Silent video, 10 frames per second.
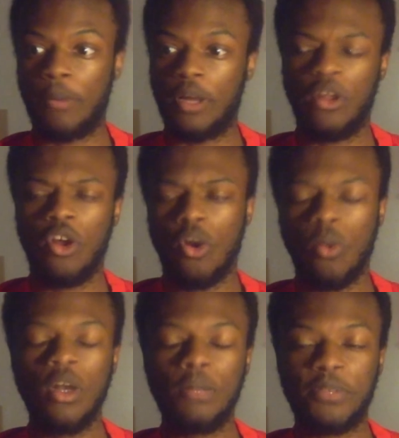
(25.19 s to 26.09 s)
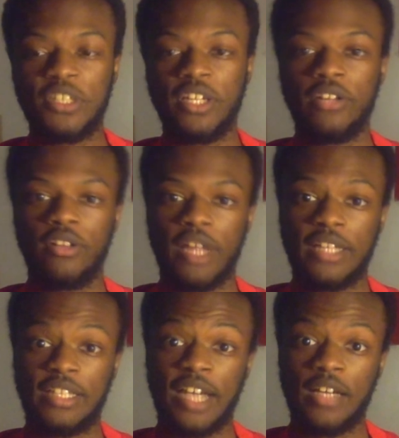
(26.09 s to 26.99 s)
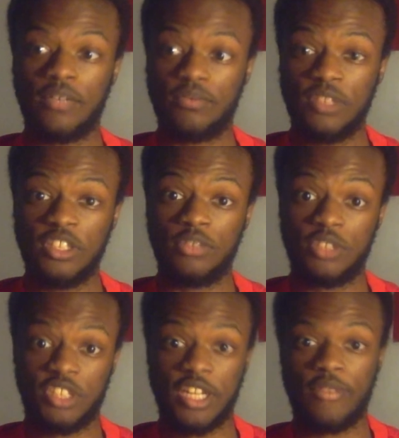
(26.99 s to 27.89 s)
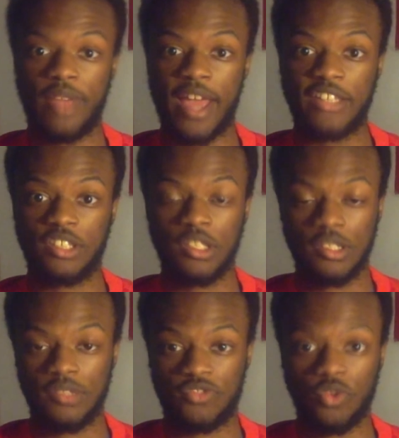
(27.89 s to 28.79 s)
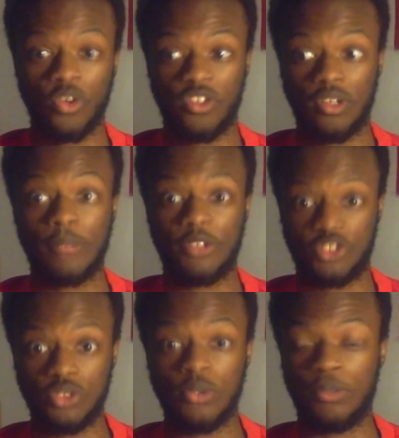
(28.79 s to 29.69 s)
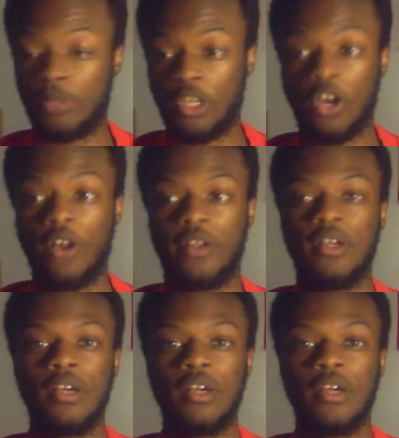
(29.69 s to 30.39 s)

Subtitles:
but one in particular that kind of leads to a chain reaction of stories number 2 and beyond.